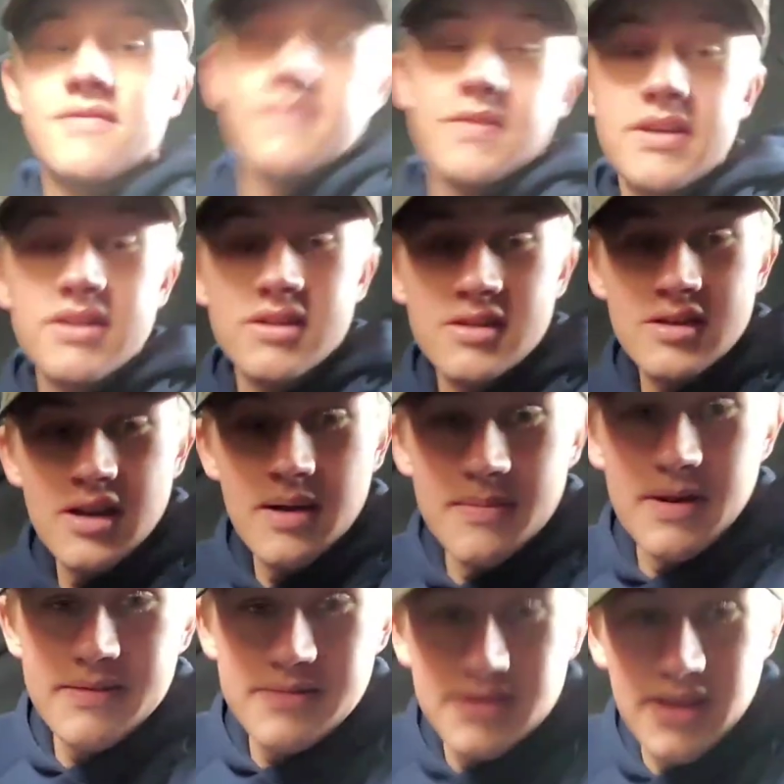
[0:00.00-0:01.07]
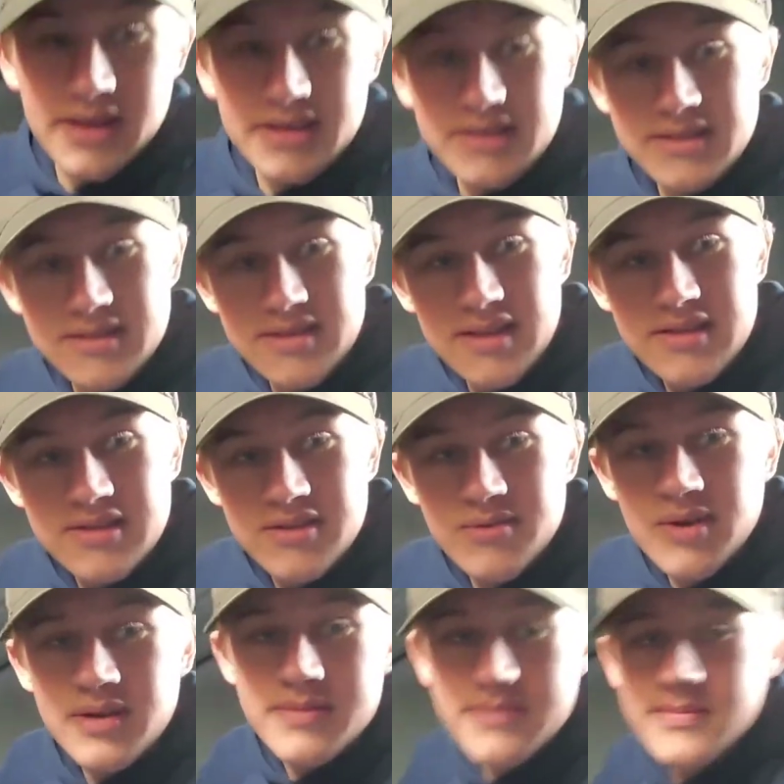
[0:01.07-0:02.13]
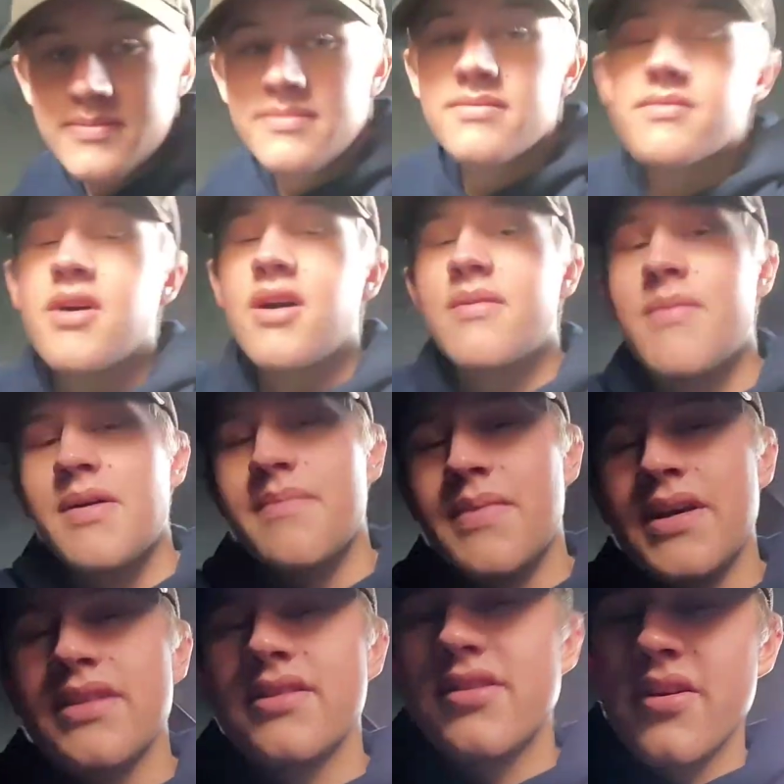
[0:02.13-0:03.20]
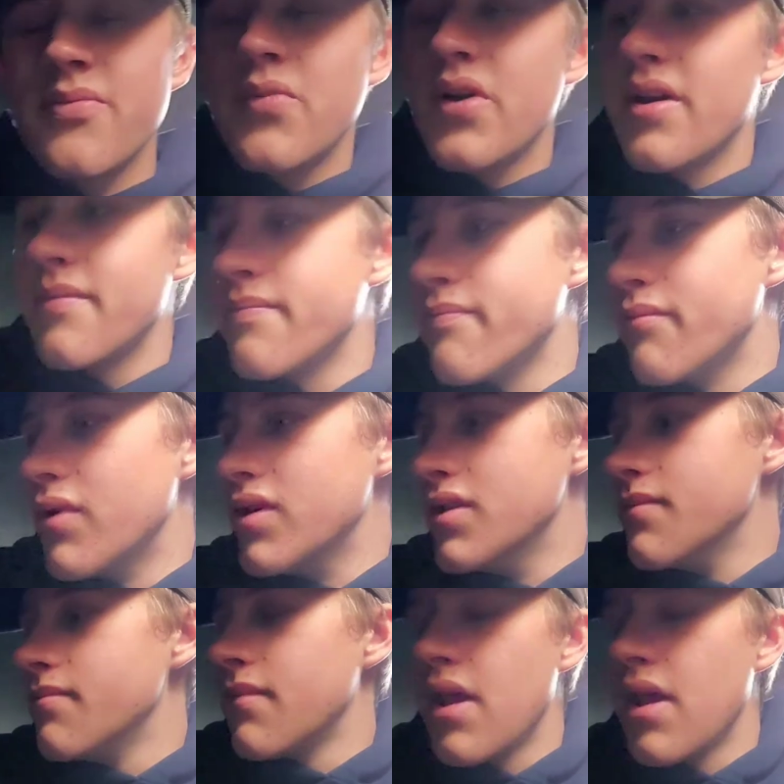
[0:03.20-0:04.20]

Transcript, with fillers: a fish, I'm going to have to like set you up on my bed somewhere. But